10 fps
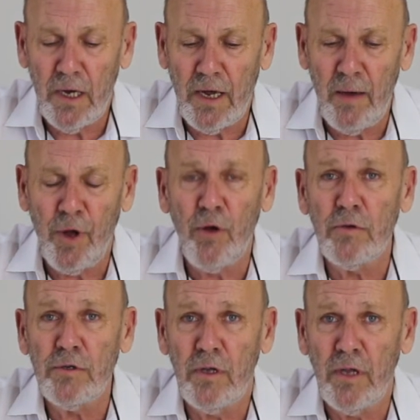
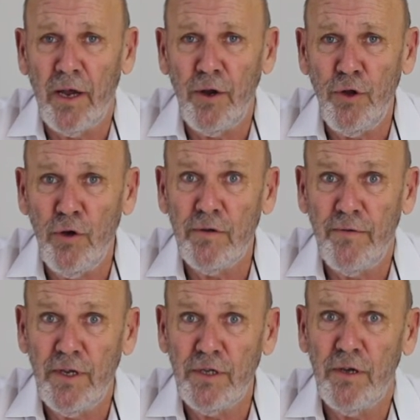chemicals that they're going to use
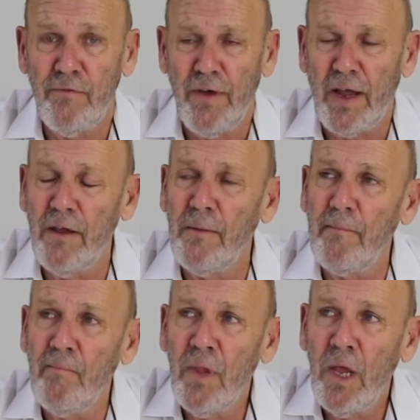for
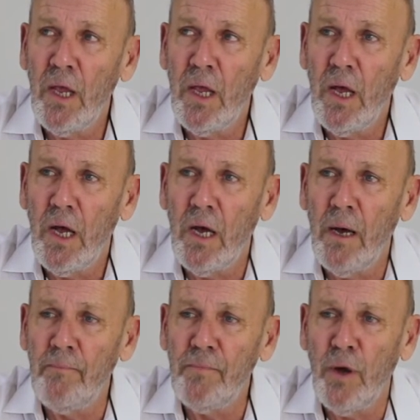disinfectant.
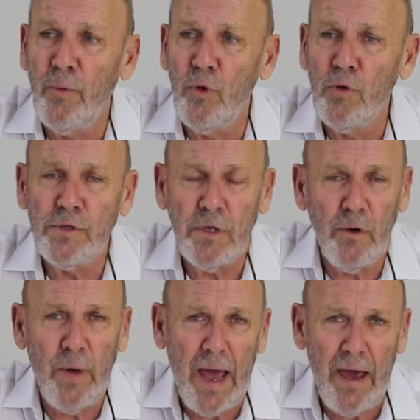They will
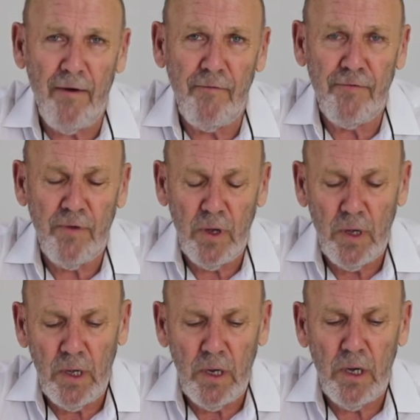also have
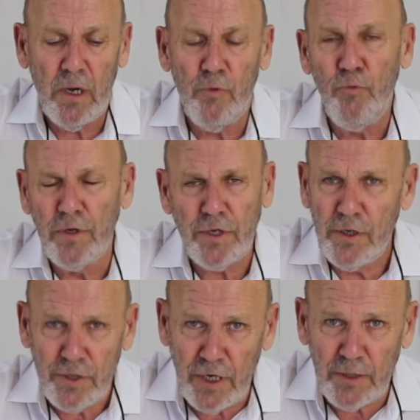risk
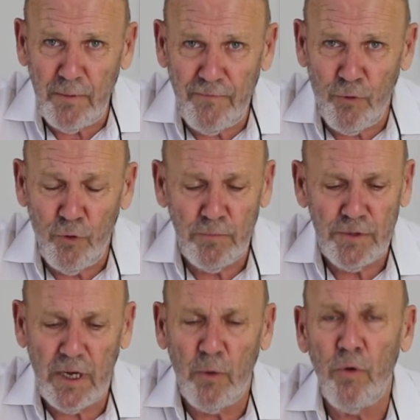assessment
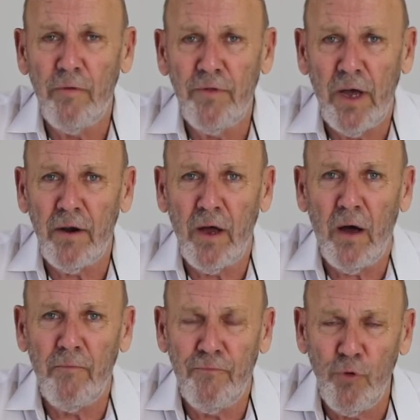forms. They will have done
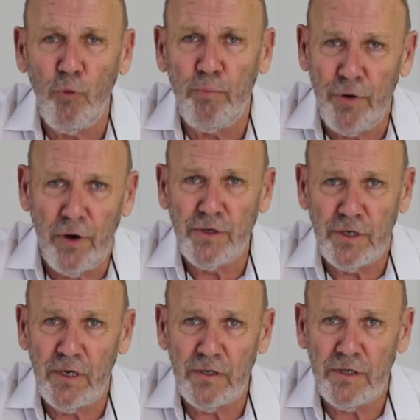a full
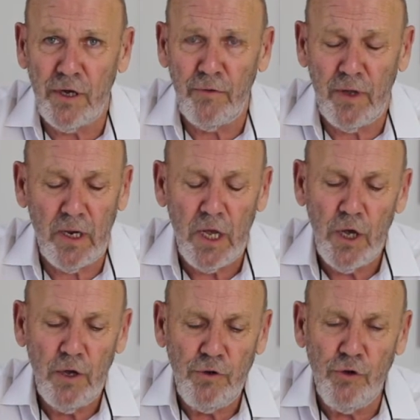process so that
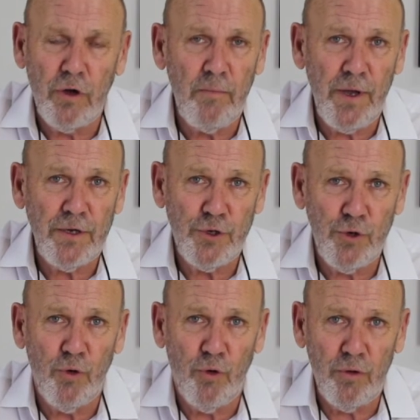you can be
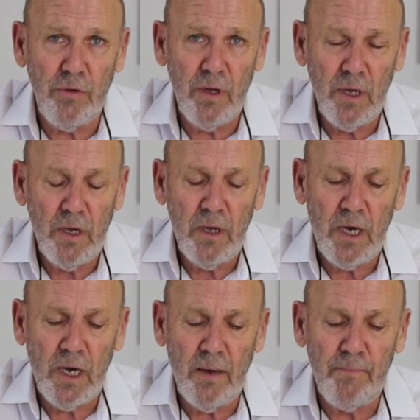assured
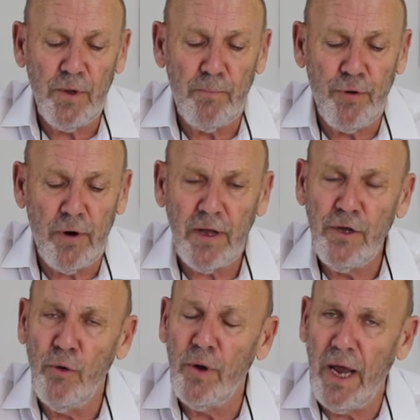the
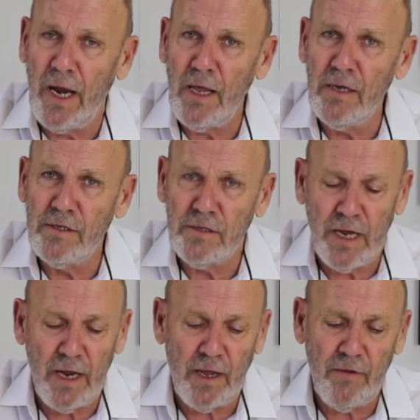product you're getting is
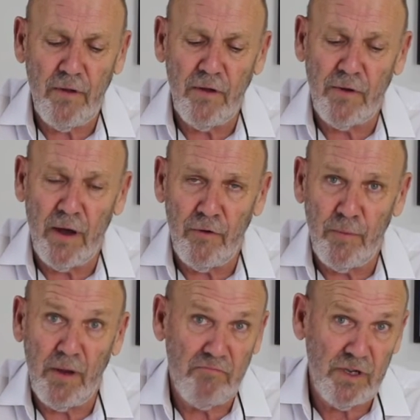going to
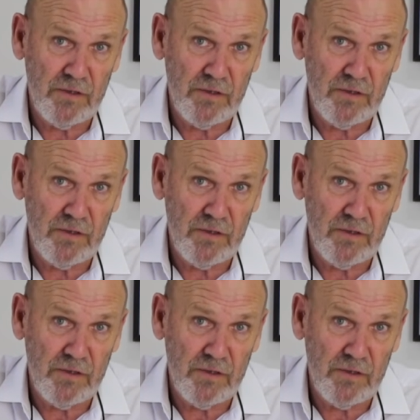be